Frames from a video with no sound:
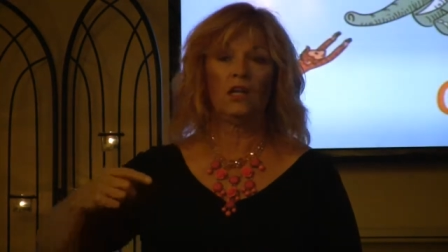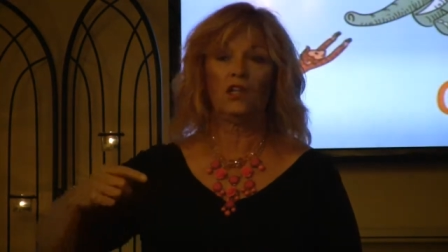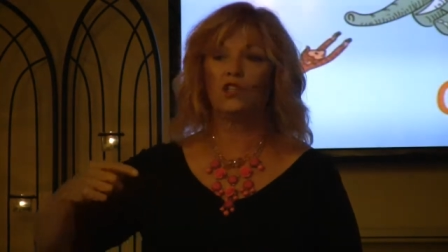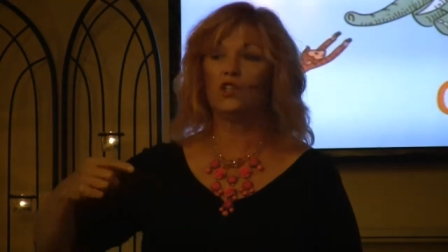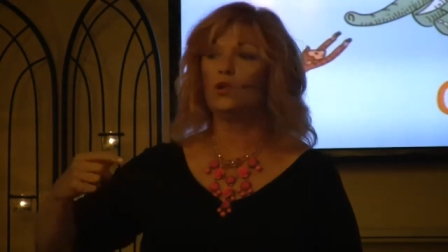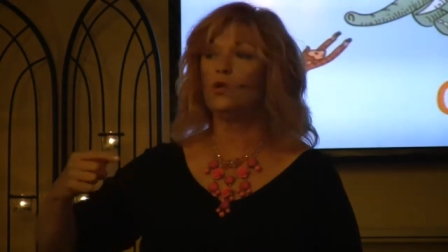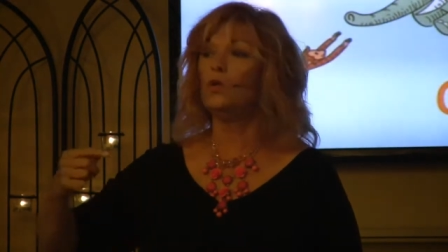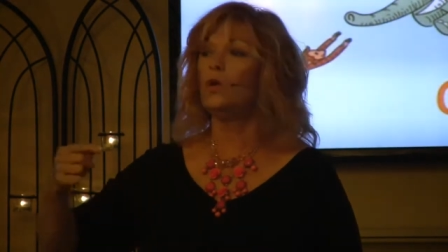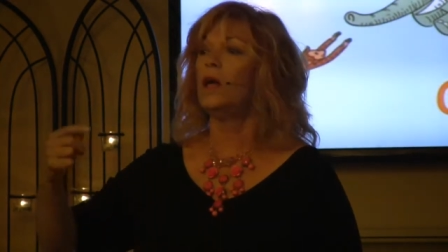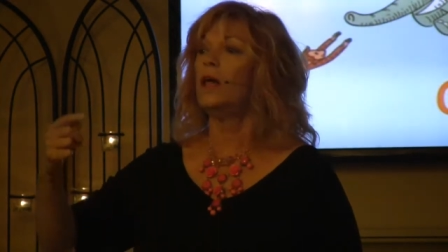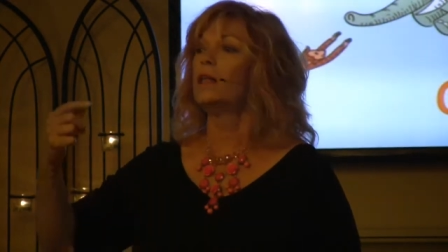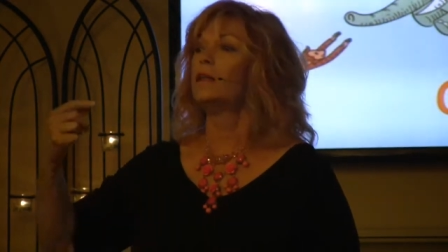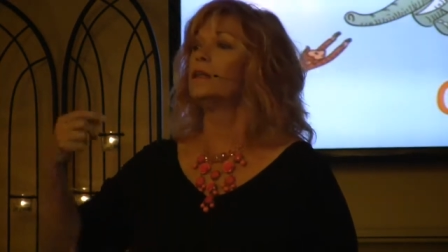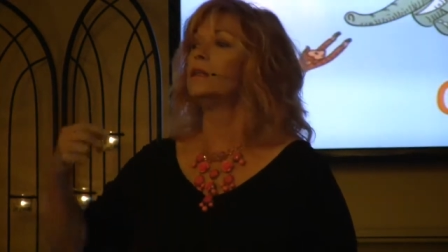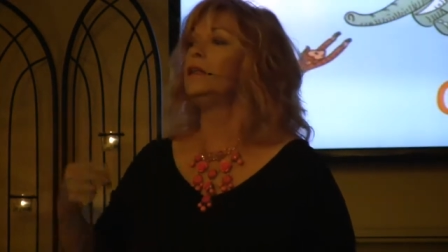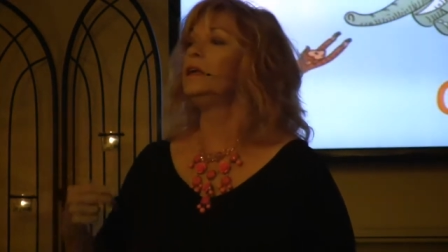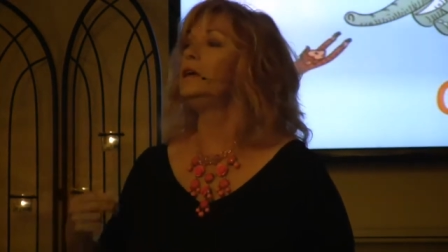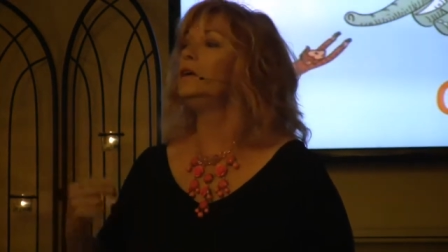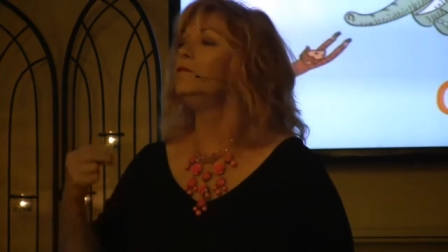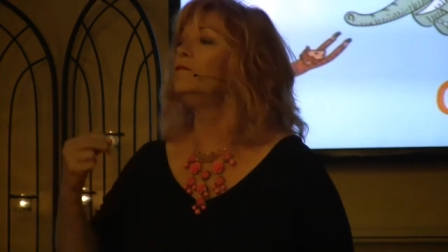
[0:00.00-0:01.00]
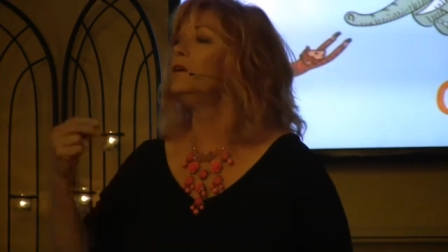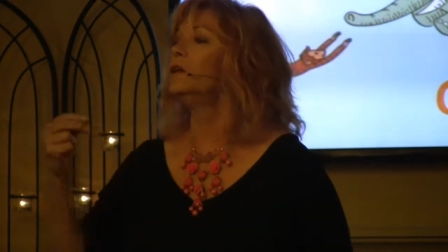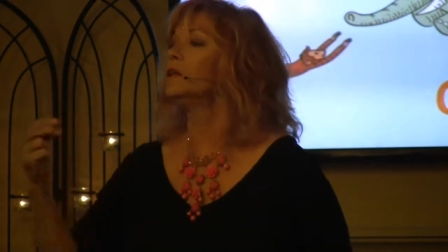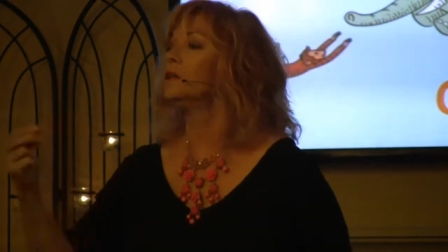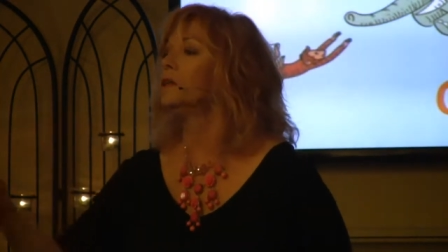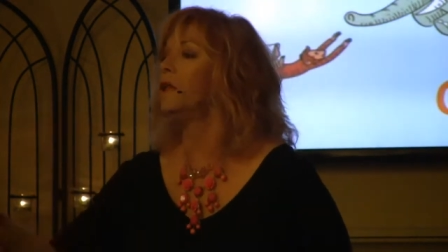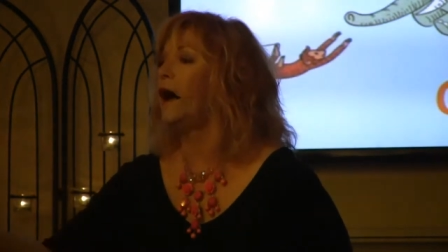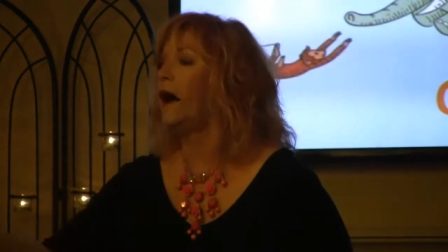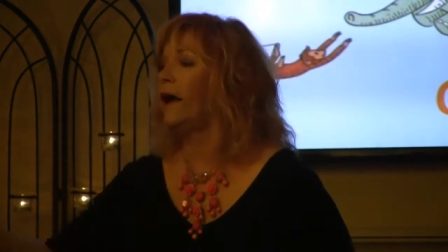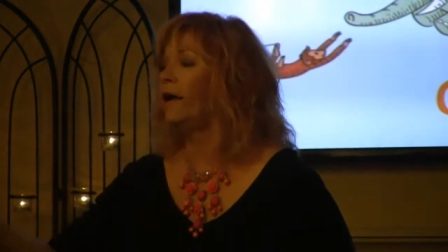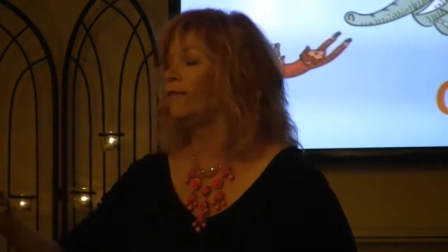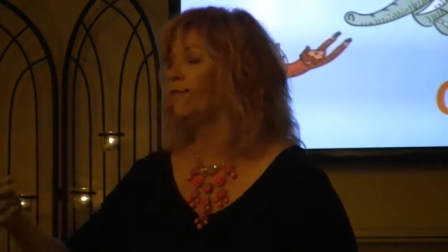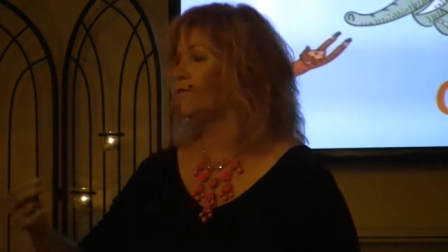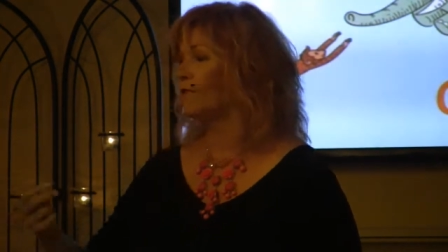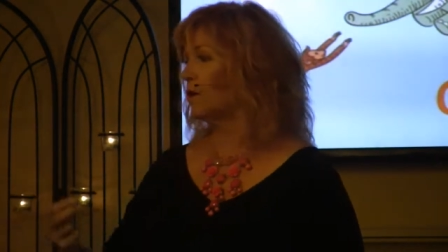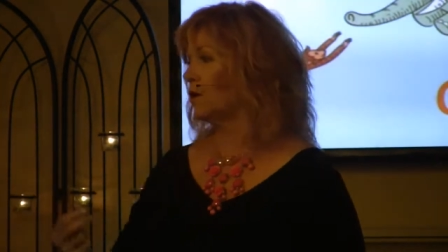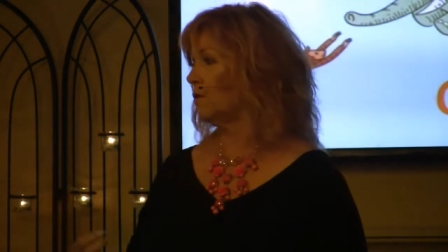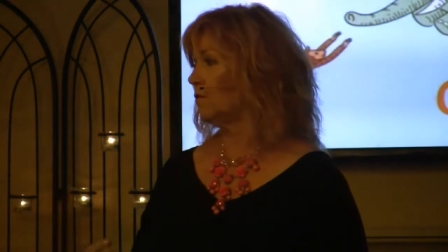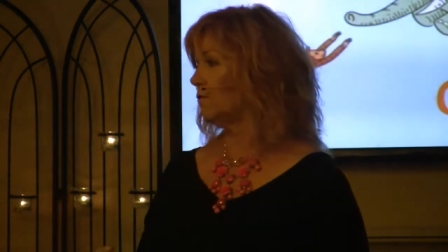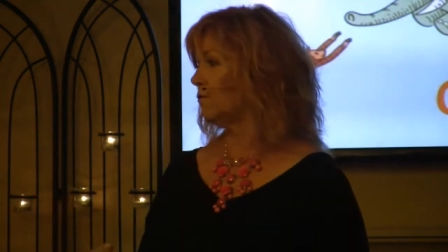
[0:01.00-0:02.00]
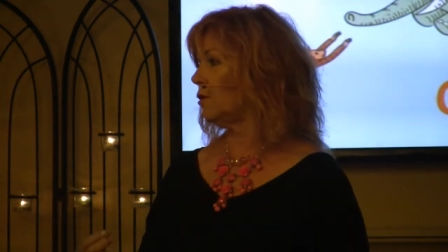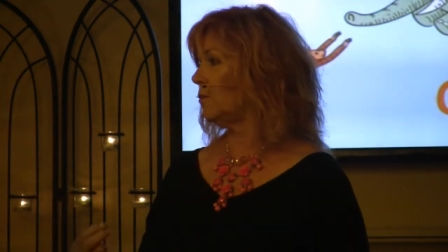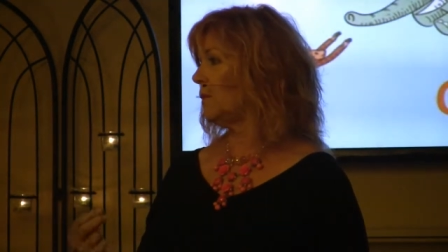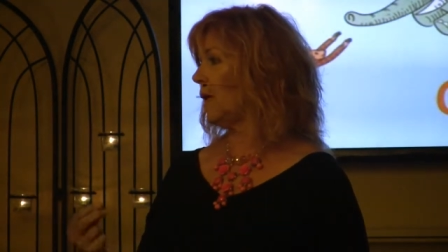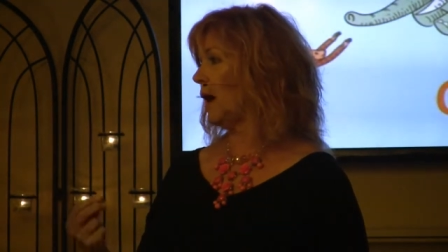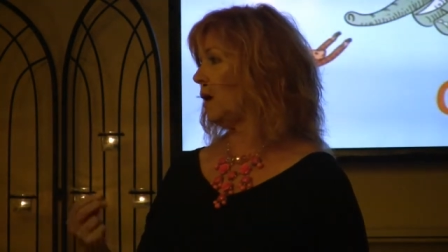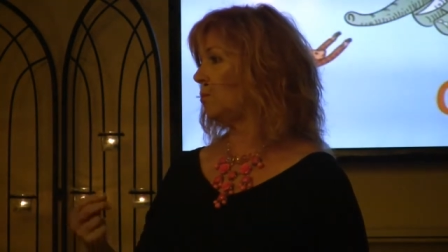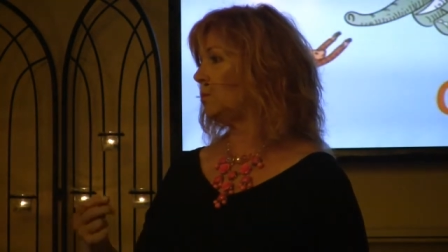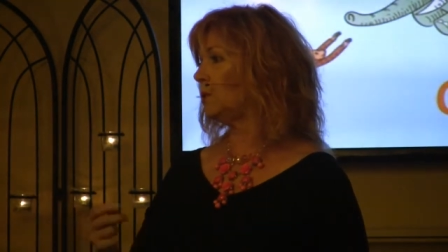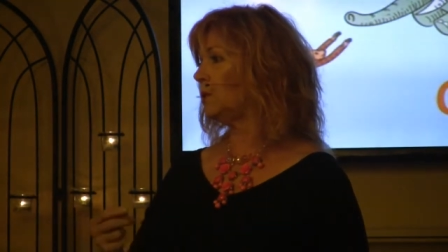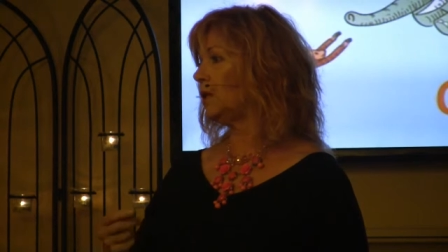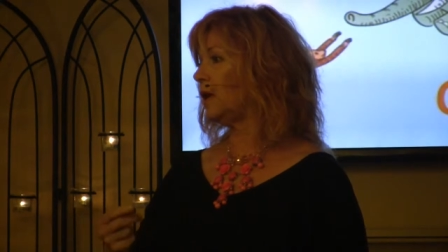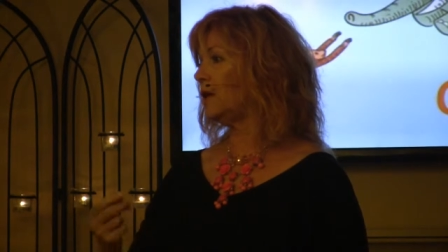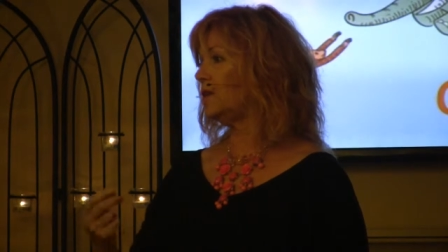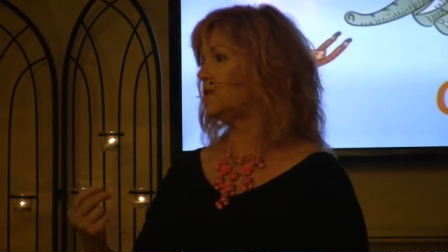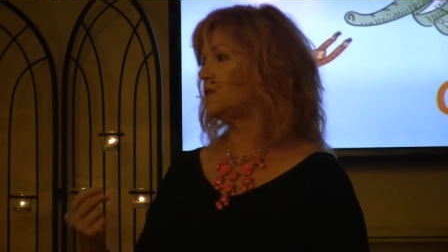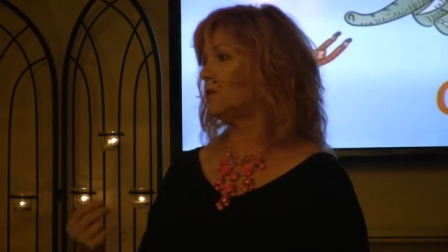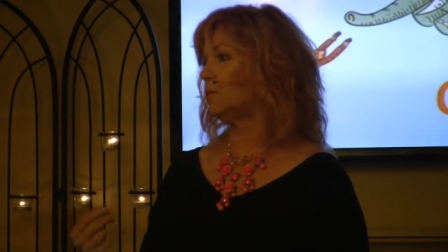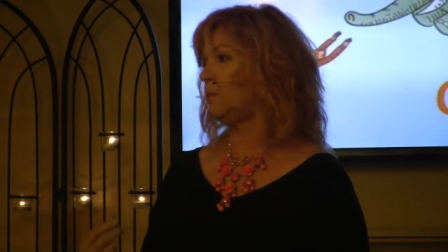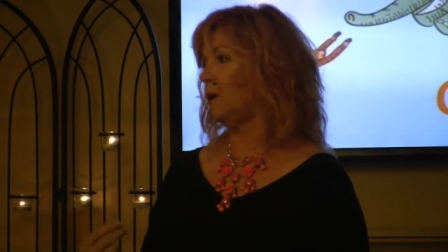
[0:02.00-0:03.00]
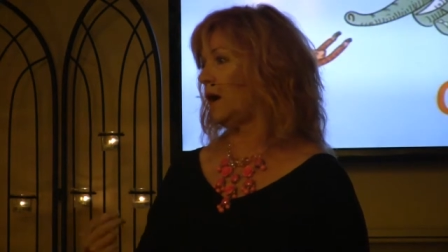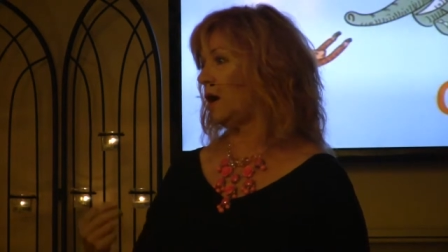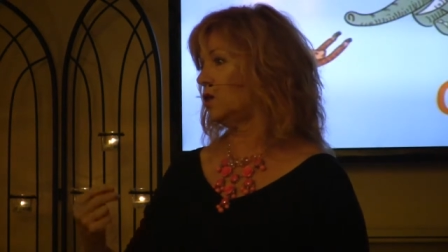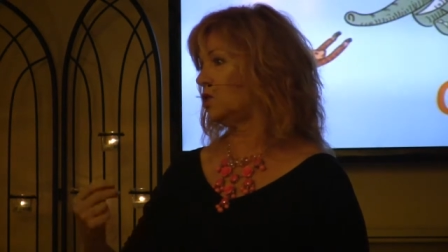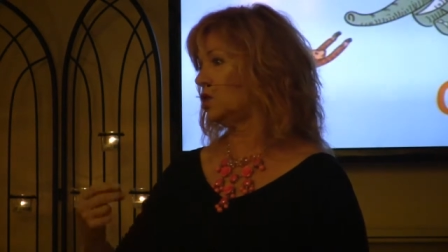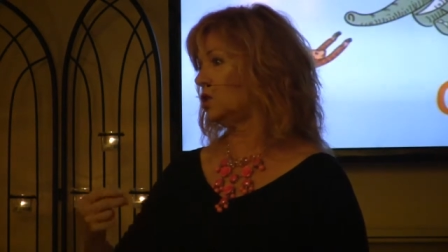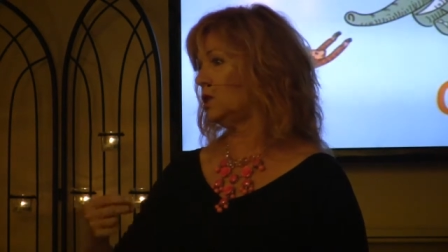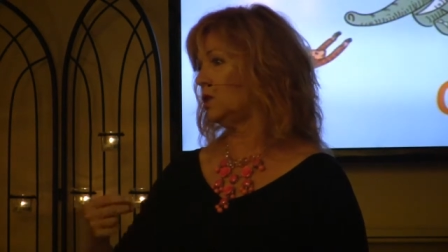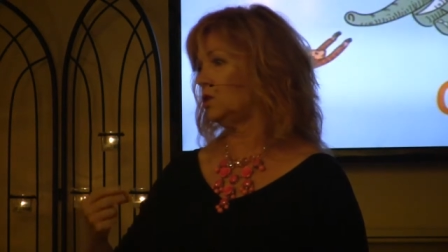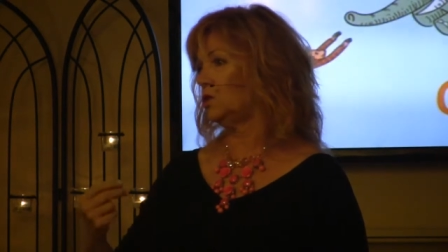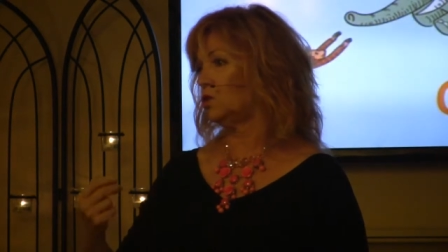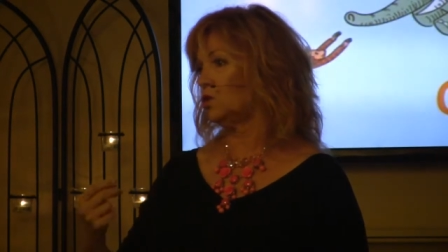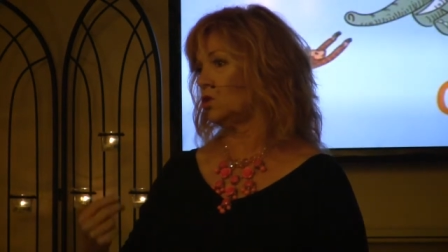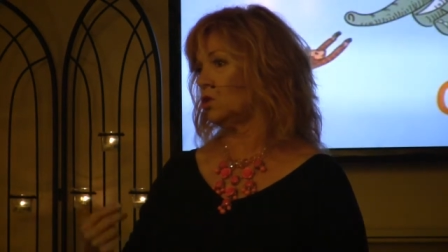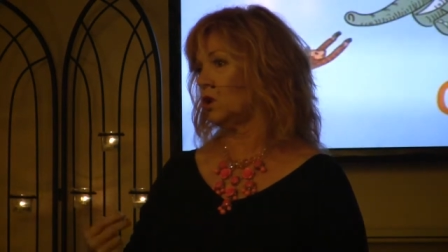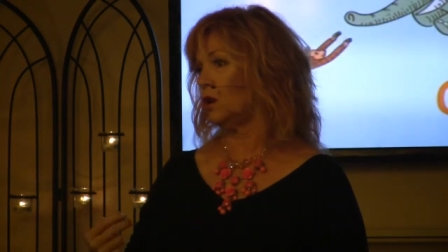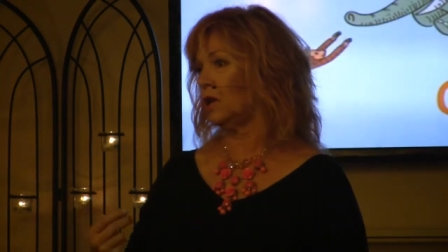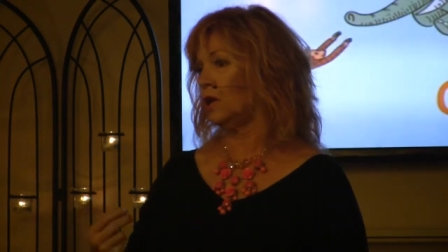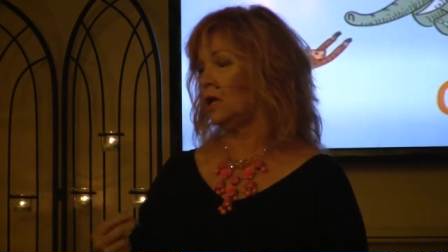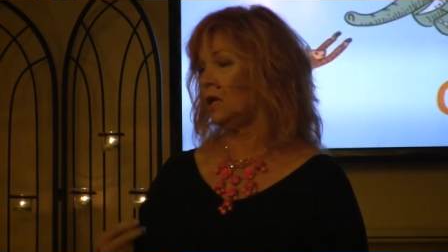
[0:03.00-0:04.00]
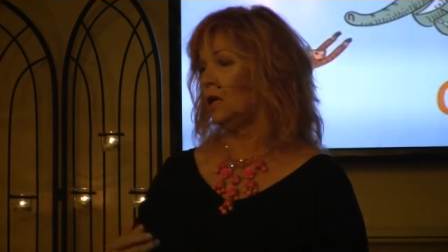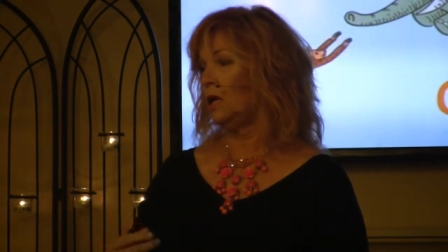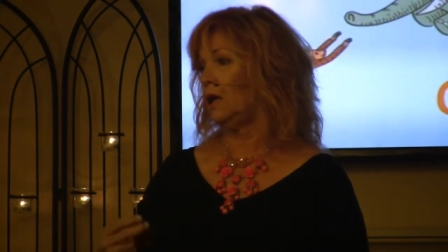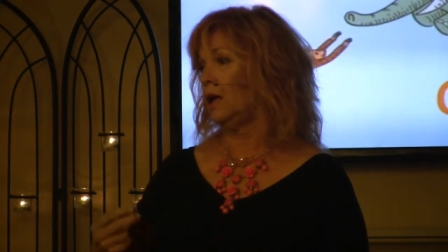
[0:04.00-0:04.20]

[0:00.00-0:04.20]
to live life from that place of passion and joy